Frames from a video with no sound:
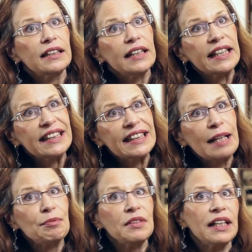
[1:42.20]

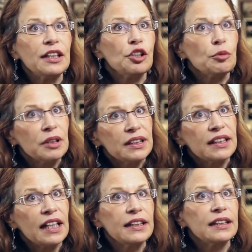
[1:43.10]
except Ethiopic
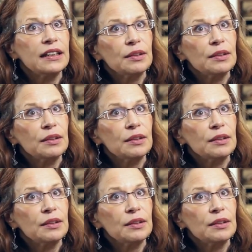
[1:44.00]
studies,